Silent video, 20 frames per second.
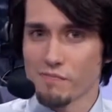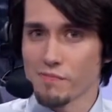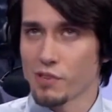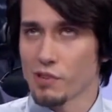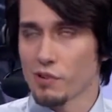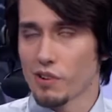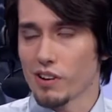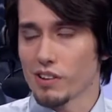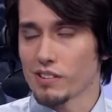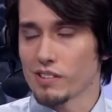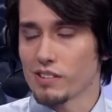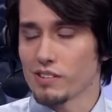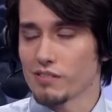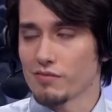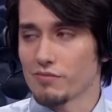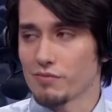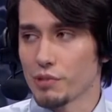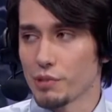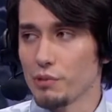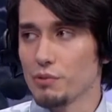on a
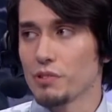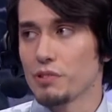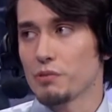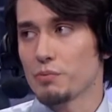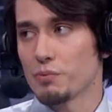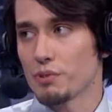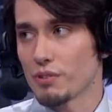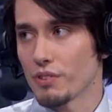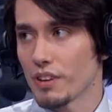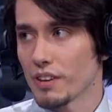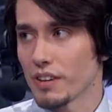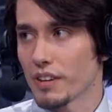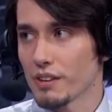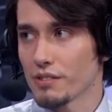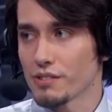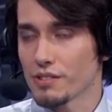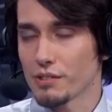losing spree right now.